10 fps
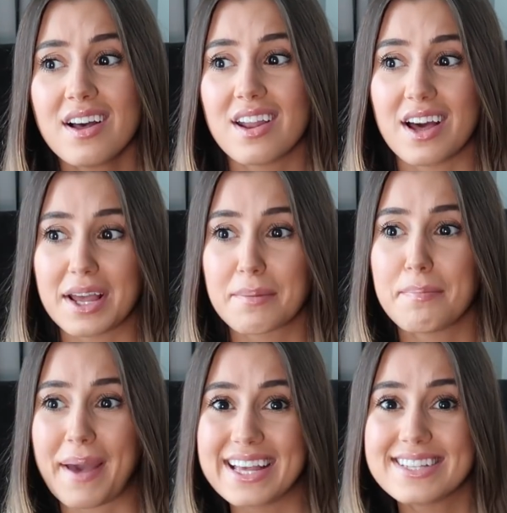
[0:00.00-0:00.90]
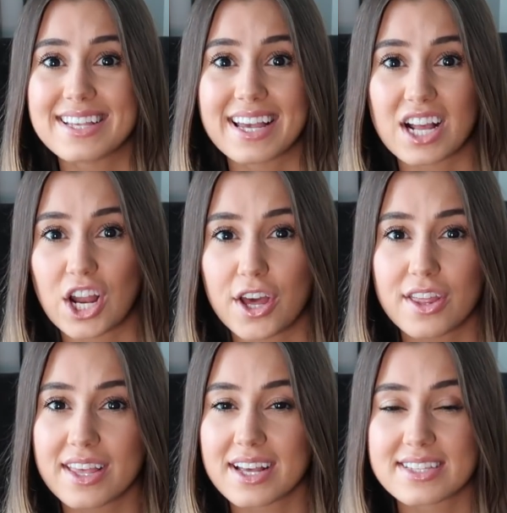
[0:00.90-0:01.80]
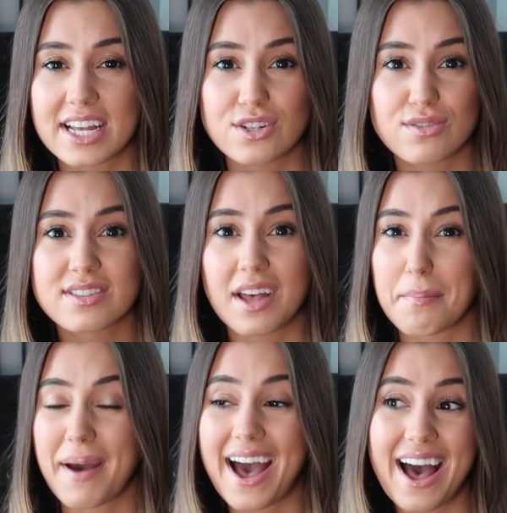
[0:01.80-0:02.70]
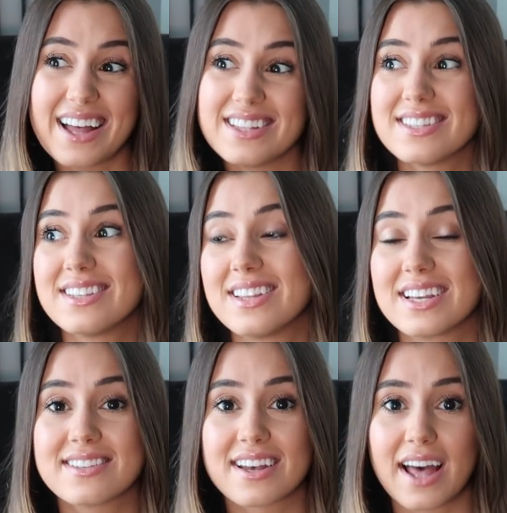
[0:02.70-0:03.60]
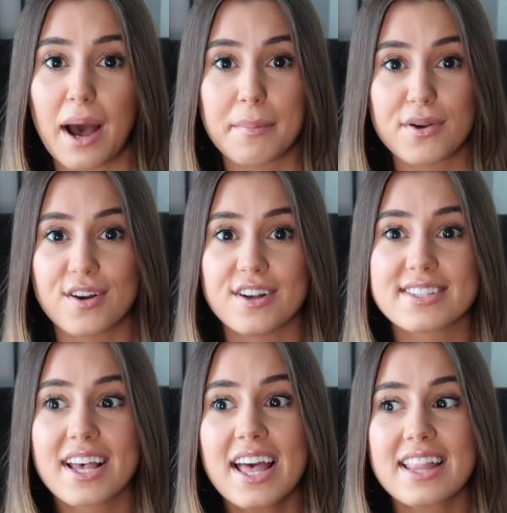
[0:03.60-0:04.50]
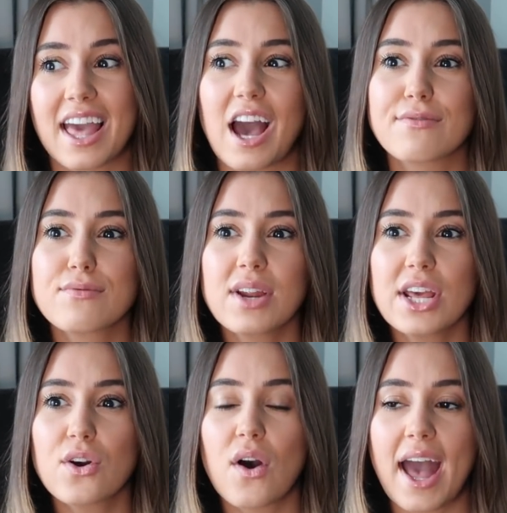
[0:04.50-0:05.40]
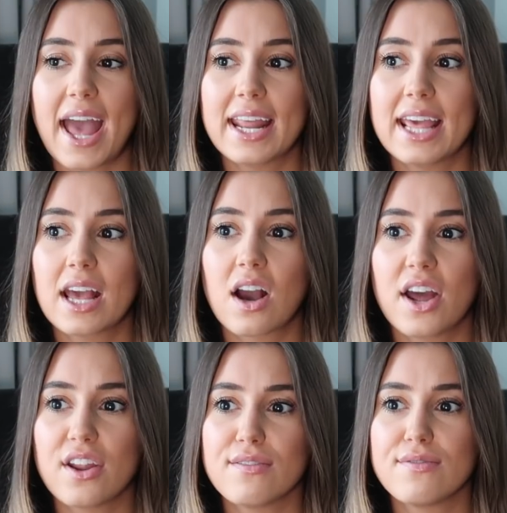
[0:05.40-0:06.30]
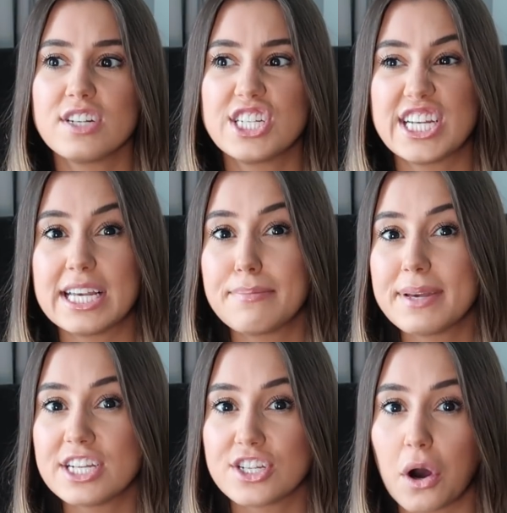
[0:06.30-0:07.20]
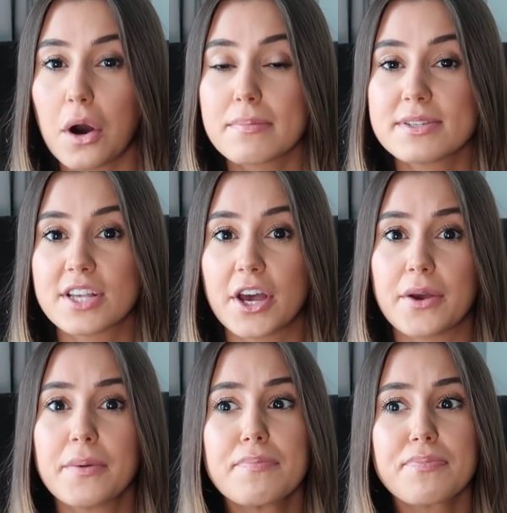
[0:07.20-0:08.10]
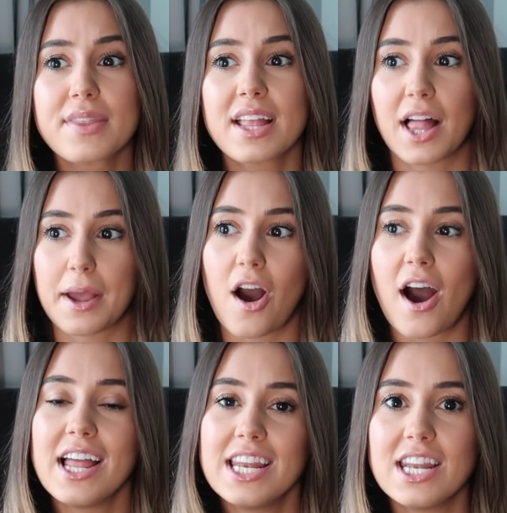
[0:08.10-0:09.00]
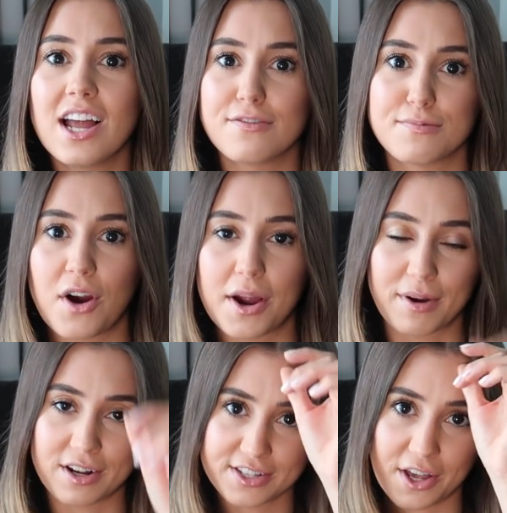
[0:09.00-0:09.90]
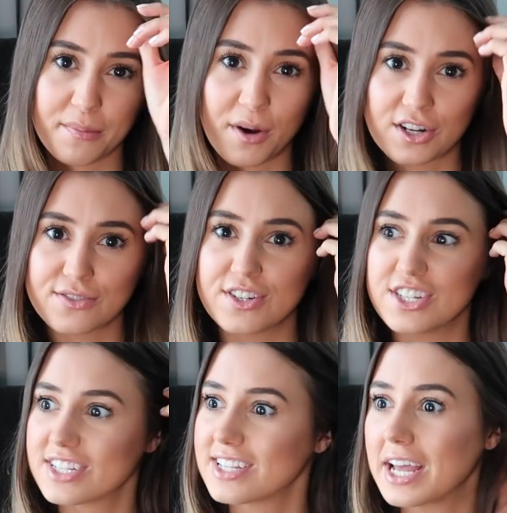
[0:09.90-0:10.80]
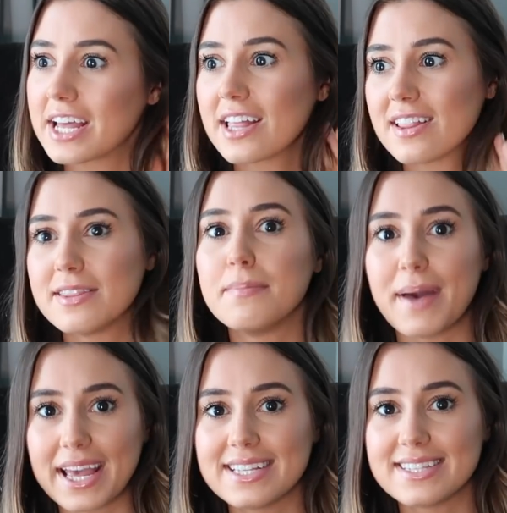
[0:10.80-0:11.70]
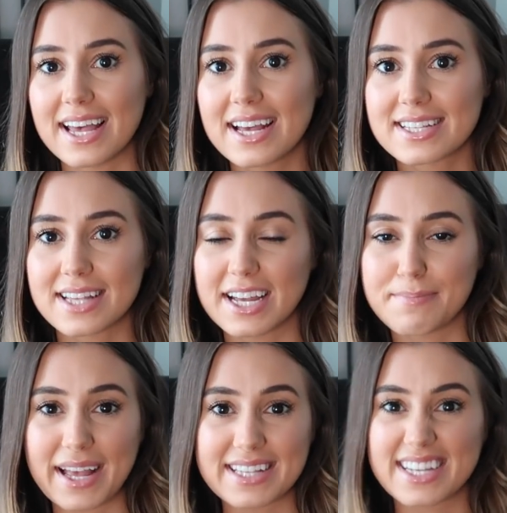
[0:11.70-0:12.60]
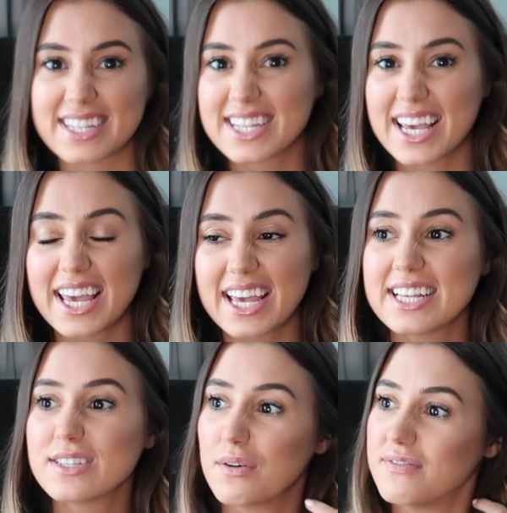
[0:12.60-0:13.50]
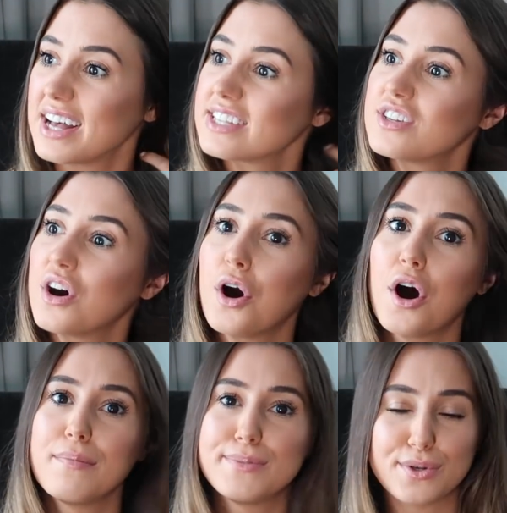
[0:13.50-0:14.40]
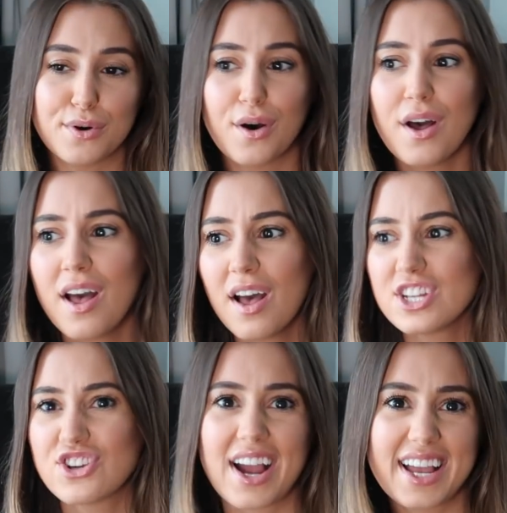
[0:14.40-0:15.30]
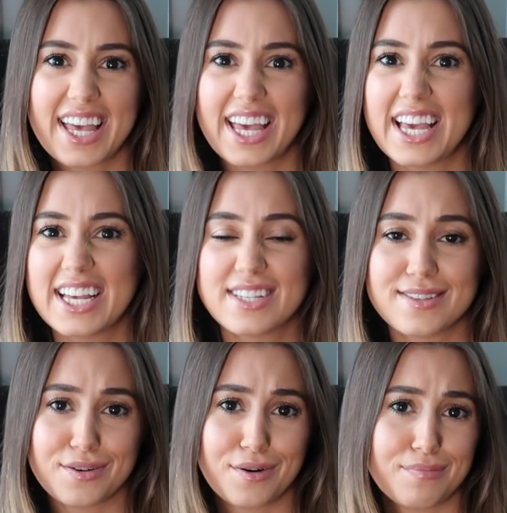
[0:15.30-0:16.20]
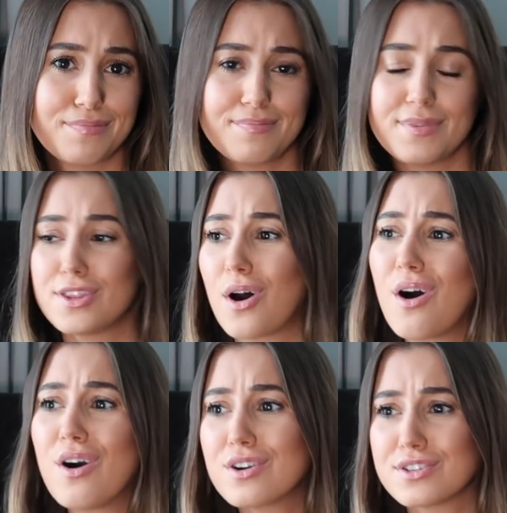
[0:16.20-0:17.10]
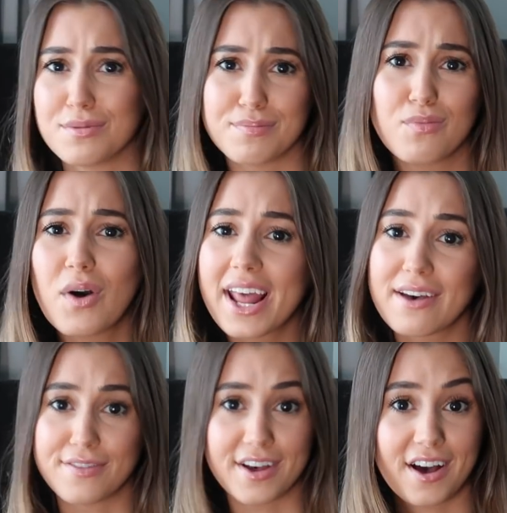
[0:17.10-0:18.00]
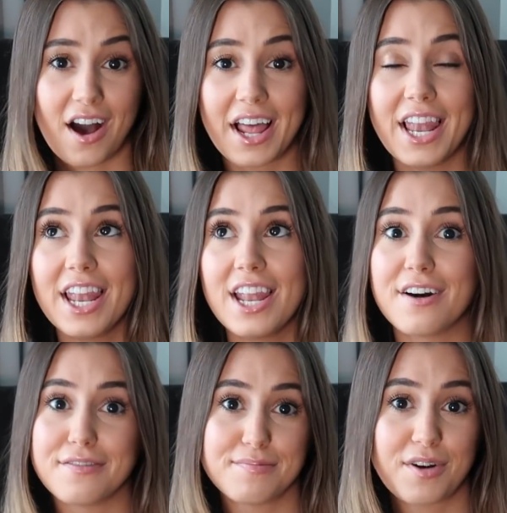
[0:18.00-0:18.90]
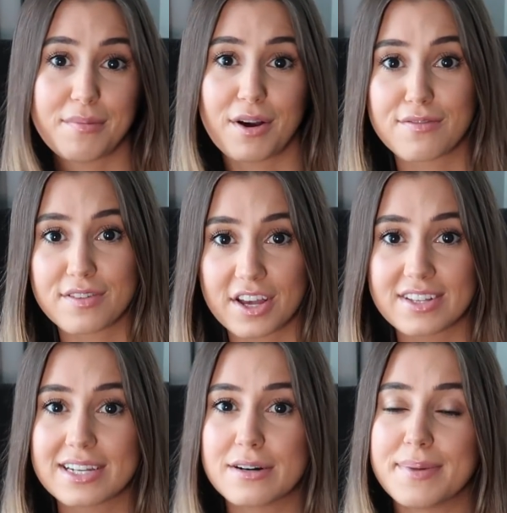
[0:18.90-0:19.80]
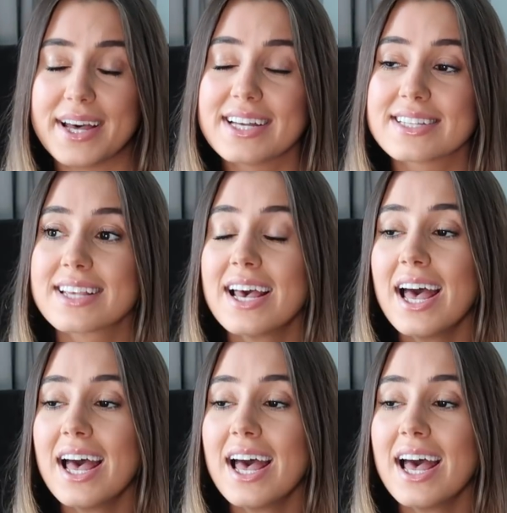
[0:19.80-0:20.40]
like basic clothing essentials like pants and things like that, because they haven't really got any kind of cheapy shops. So like I love Primark so much for just like the basics, like basic tees or vest tops or trackies or thongs or whatever. I love Primark for those little bits.